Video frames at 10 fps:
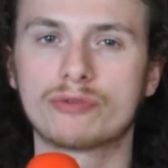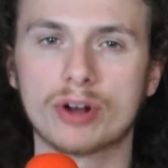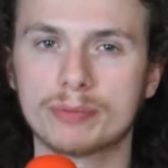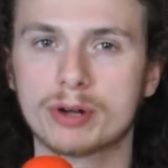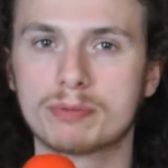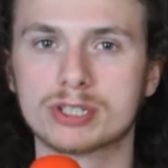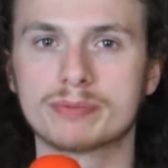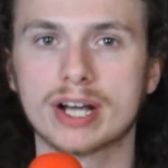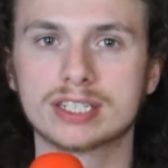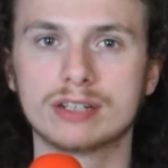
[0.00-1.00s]
from their
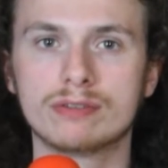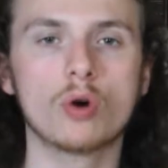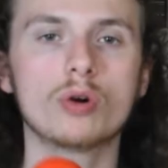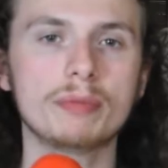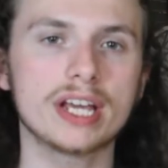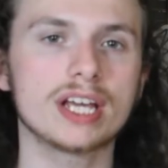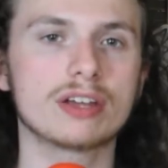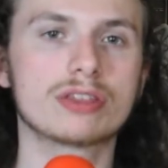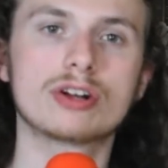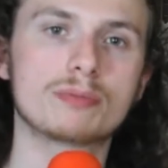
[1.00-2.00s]
perspective, or making a
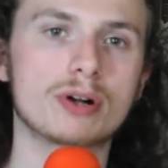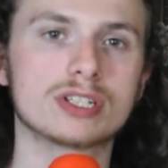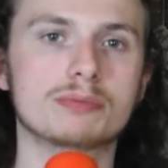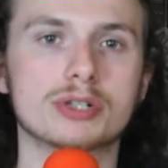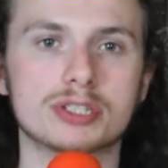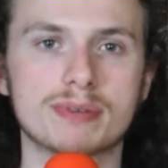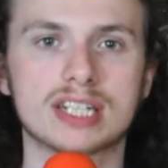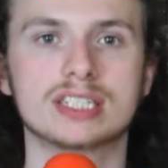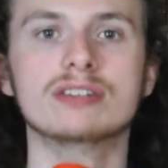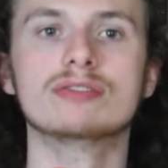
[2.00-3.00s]
third-person
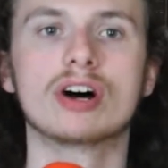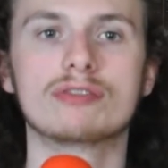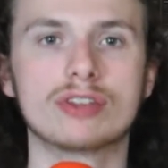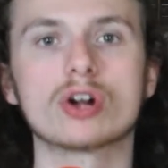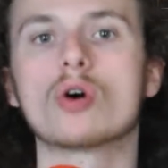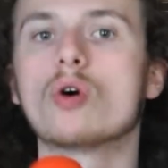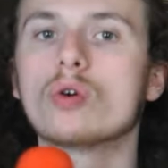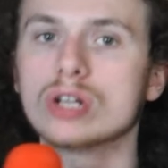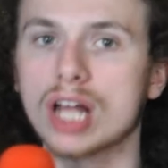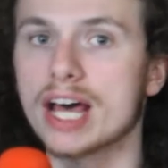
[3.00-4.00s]
perspective of their
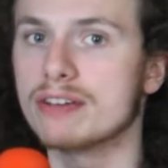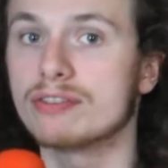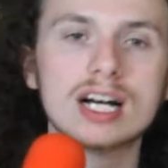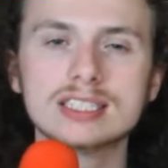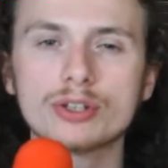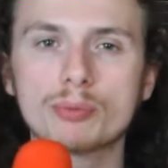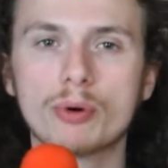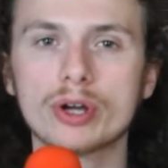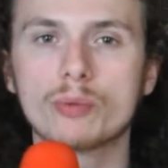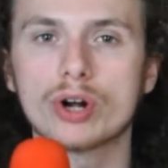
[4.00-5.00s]
whole life until a
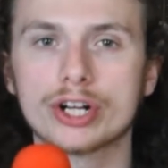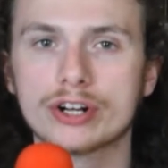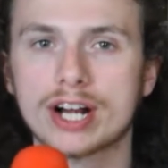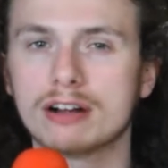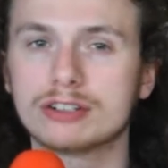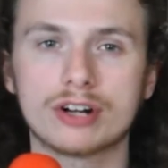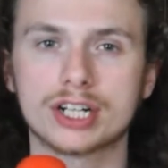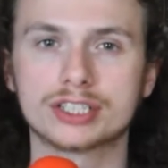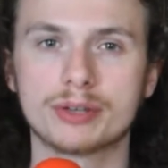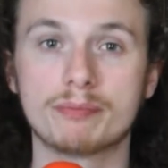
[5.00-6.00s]
point where your character
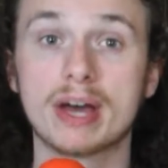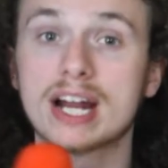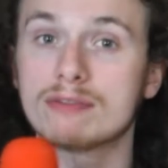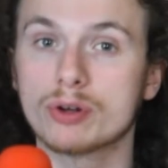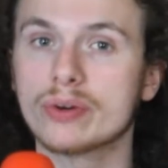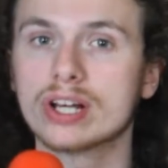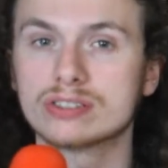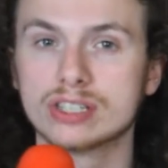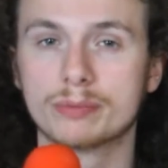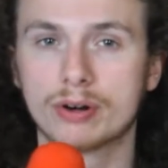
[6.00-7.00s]
actually met everyone
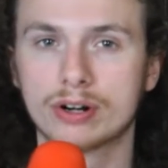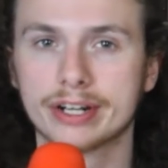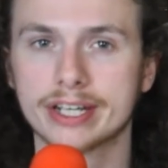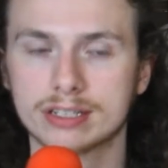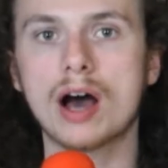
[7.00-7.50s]
else in the party.